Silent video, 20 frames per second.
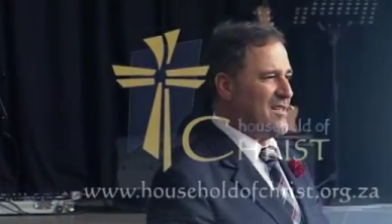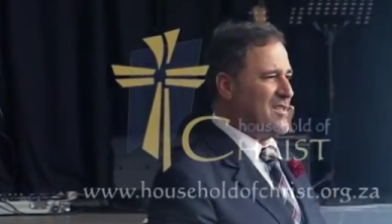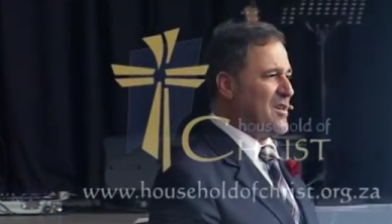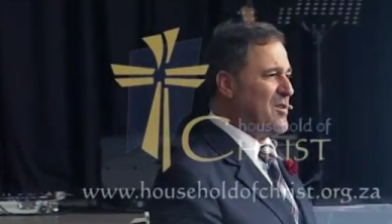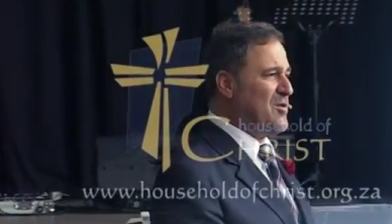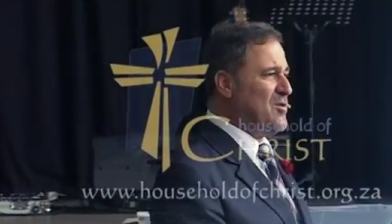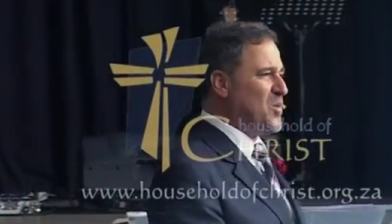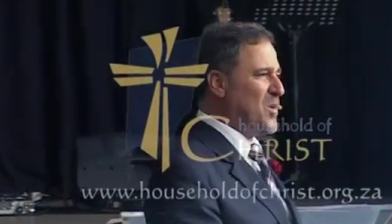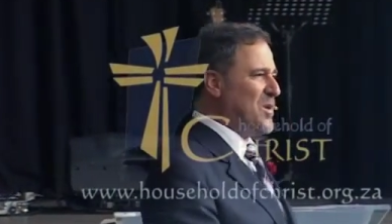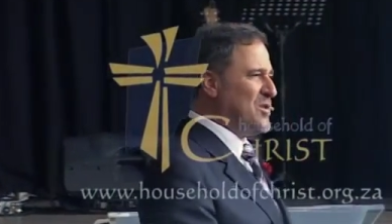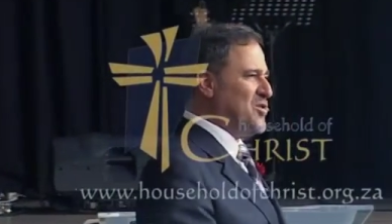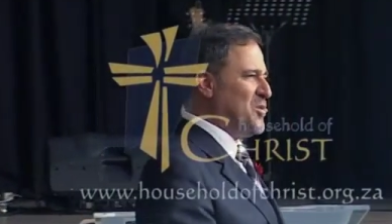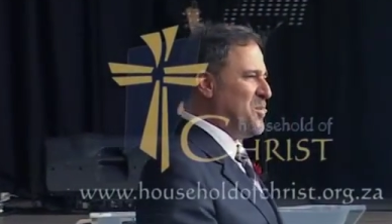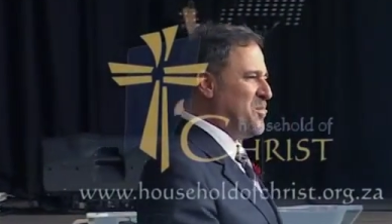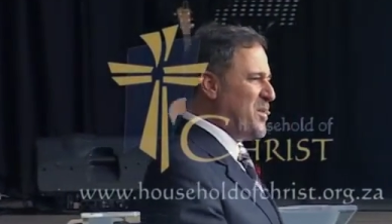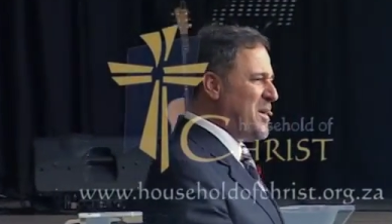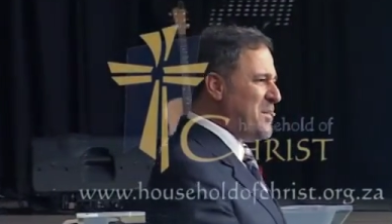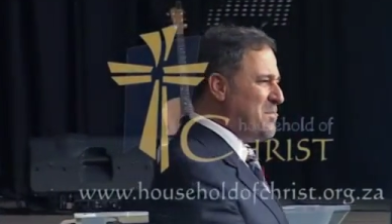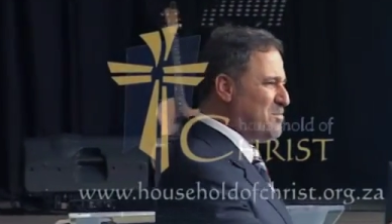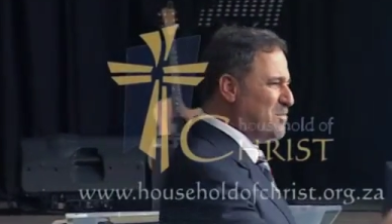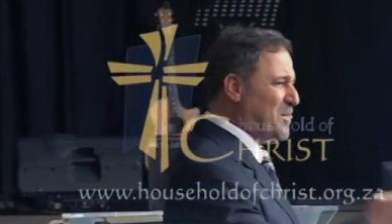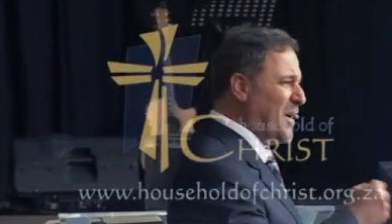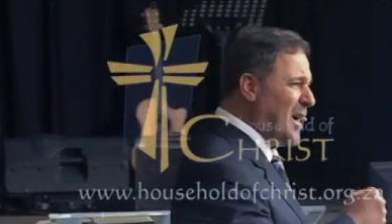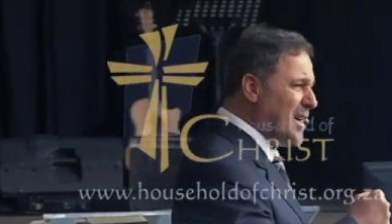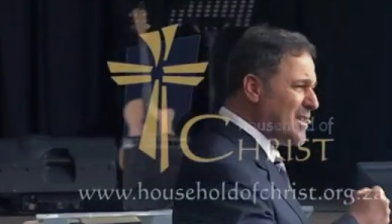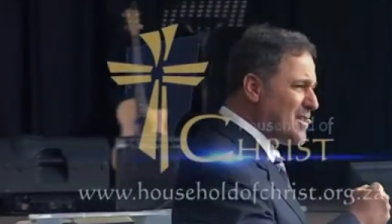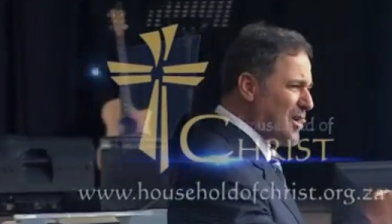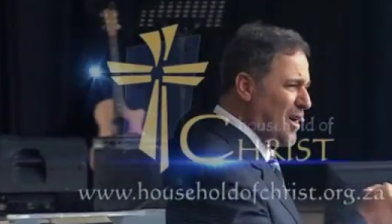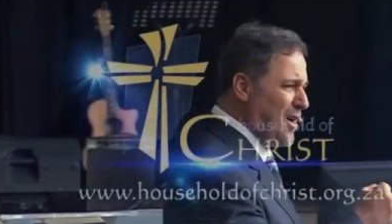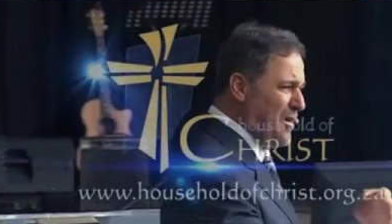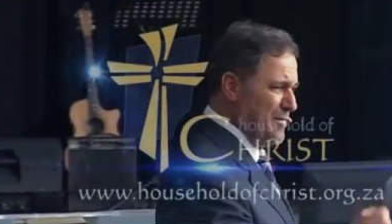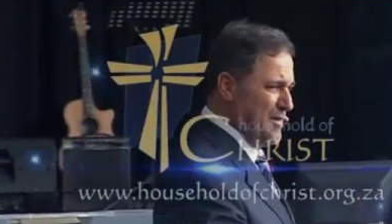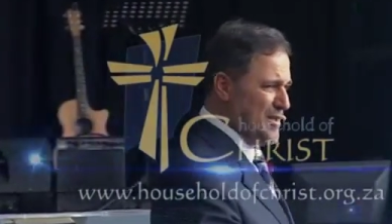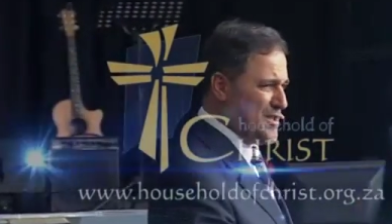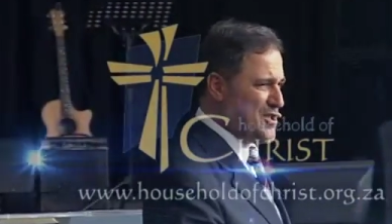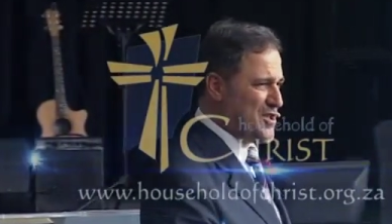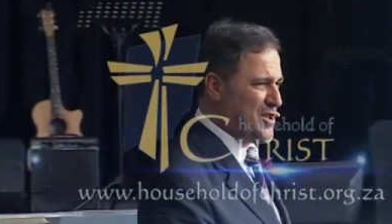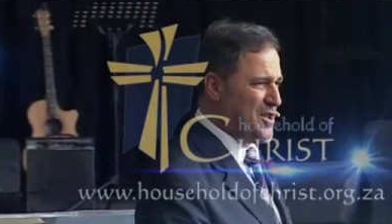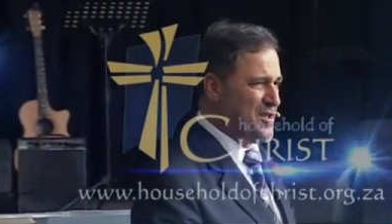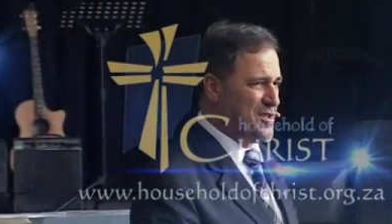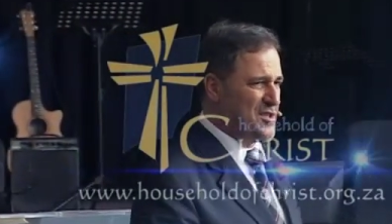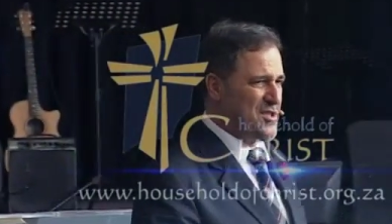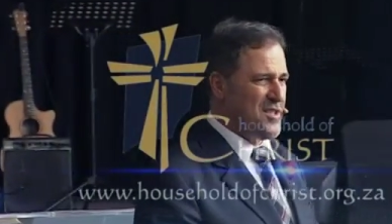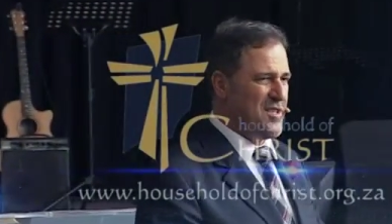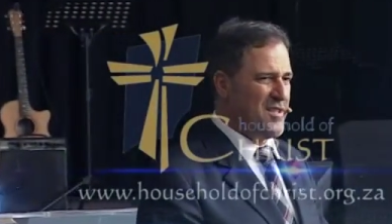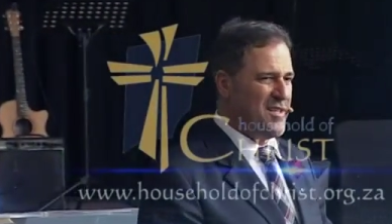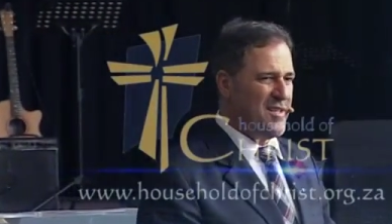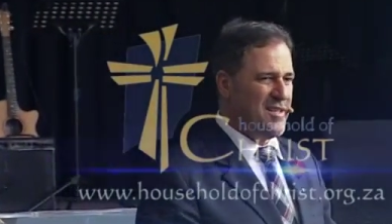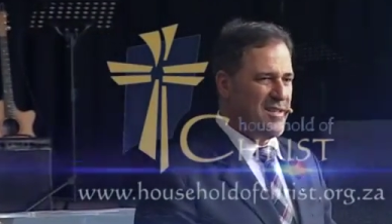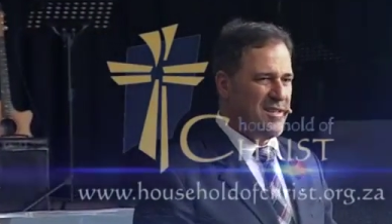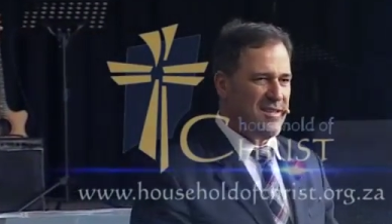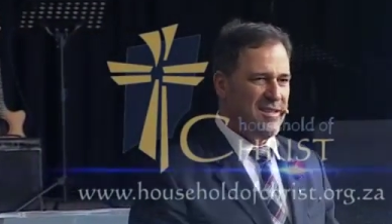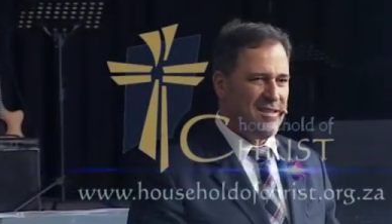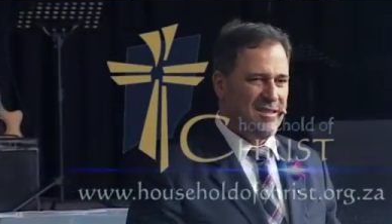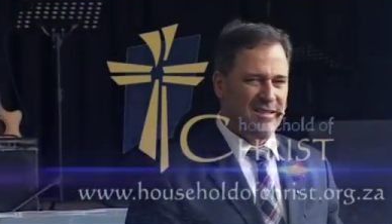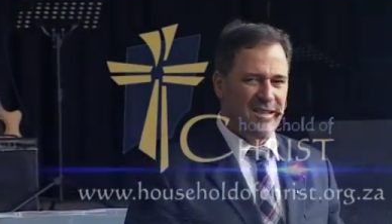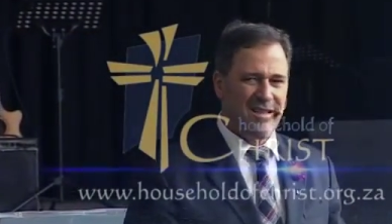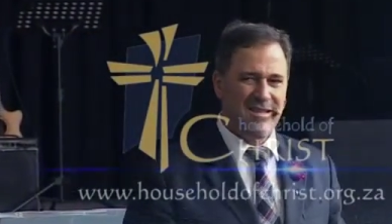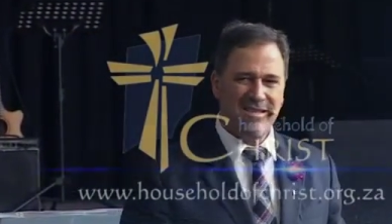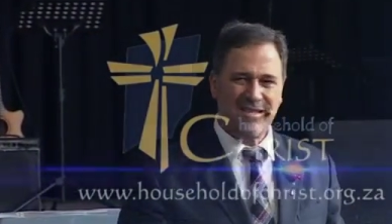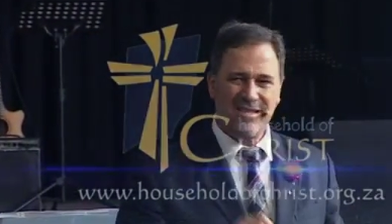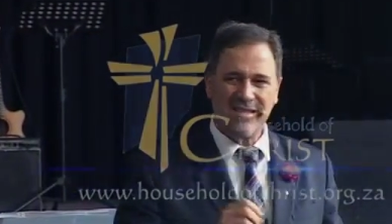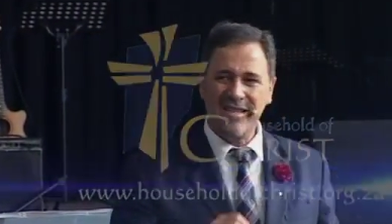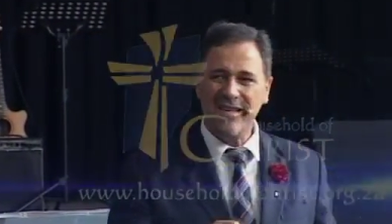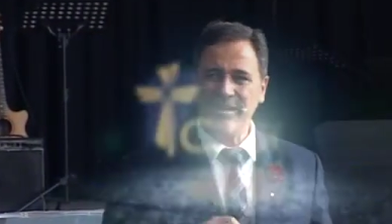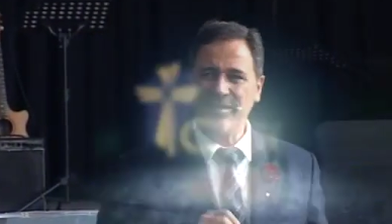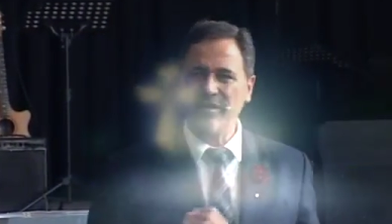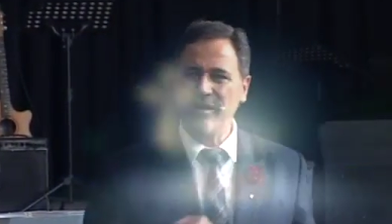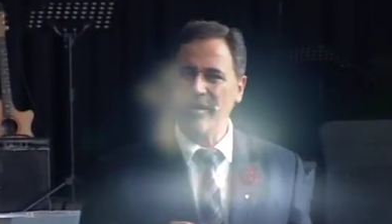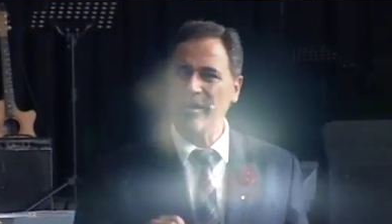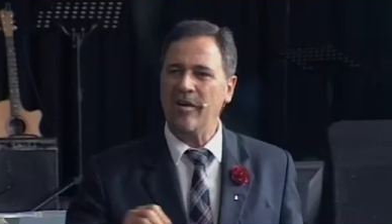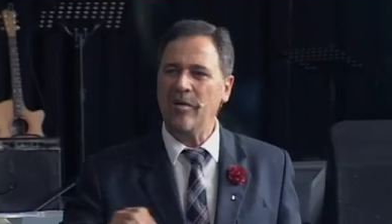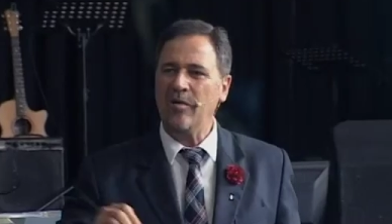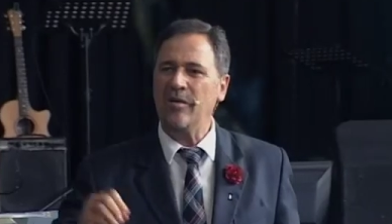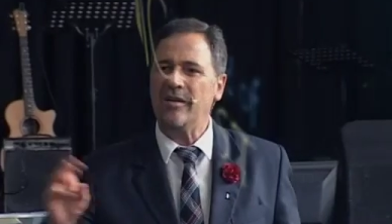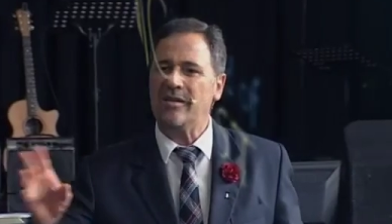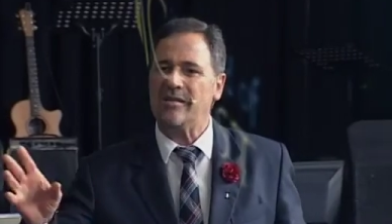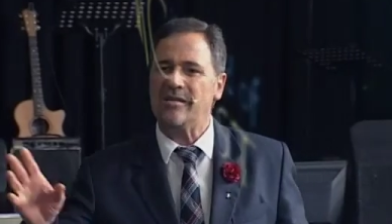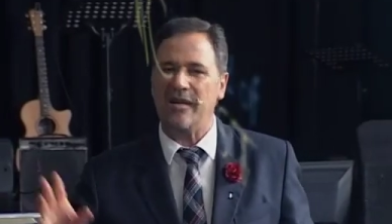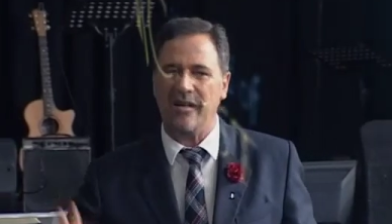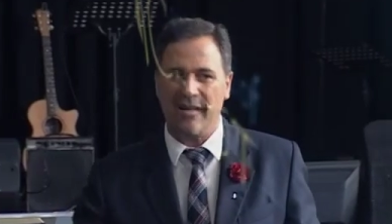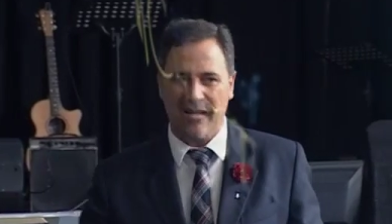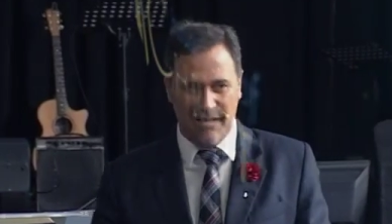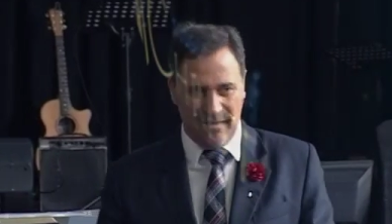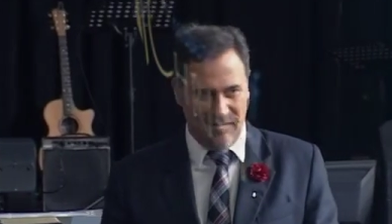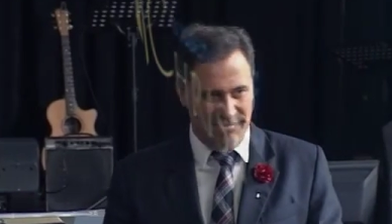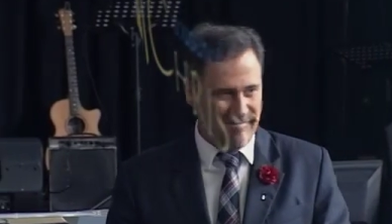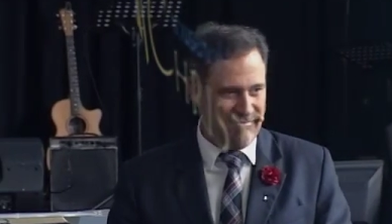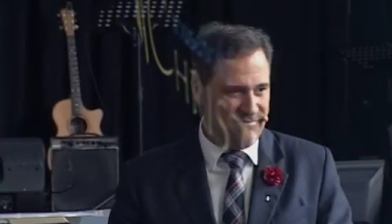that don't want to be part of a church, they seek their own desire.